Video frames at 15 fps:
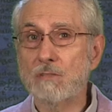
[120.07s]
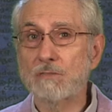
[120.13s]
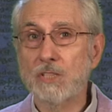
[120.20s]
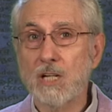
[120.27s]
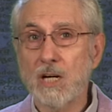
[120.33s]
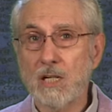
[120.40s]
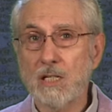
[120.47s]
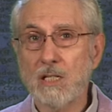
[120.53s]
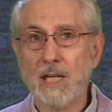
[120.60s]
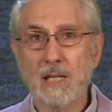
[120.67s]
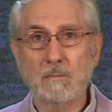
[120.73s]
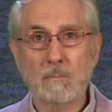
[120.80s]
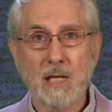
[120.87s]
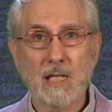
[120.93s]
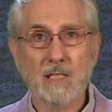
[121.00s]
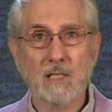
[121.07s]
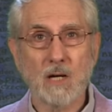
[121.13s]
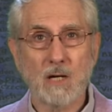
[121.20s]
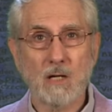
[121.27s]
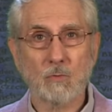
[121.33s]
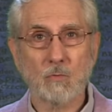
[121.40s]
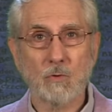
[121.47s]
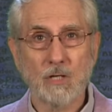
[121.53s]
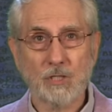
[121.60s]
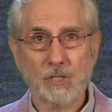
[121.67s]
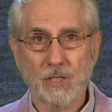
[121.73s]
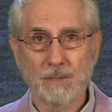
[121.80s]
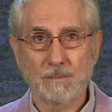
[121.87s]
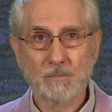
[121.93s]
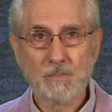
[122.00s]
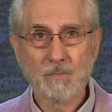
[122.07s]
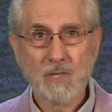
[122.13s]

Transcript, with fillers: of Gog and Magog, Russia,